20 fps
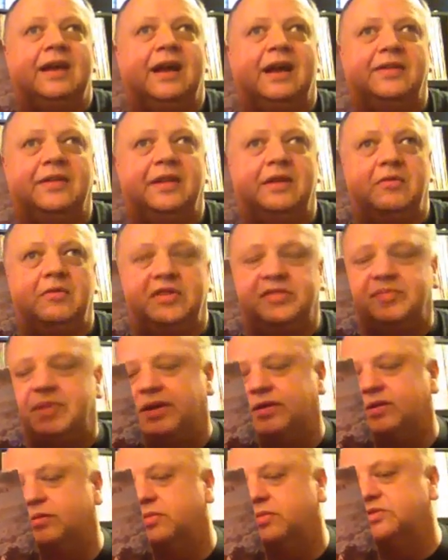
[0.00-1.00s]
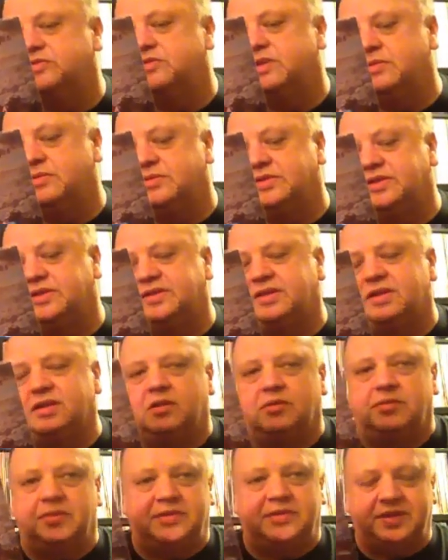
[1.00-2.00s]
And then Respectable Street was a
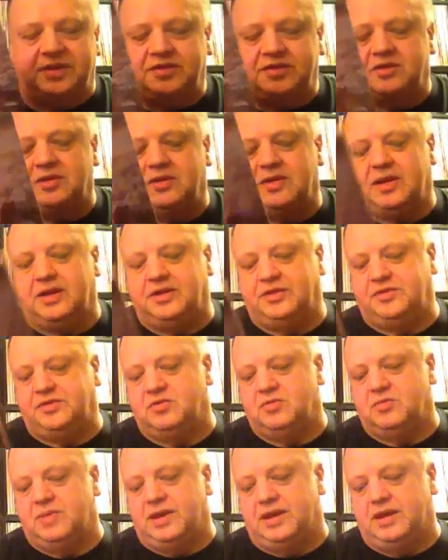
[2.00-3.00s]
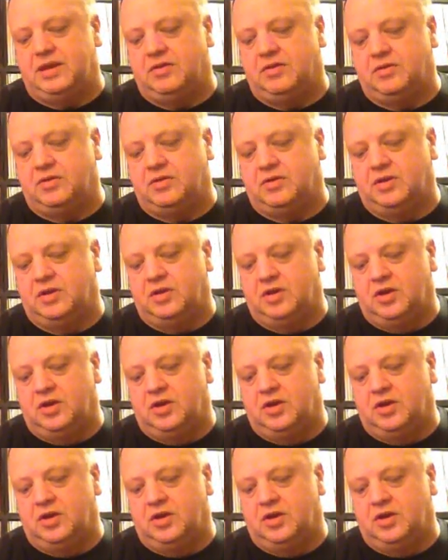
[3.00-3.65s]
single. But this could have had so many other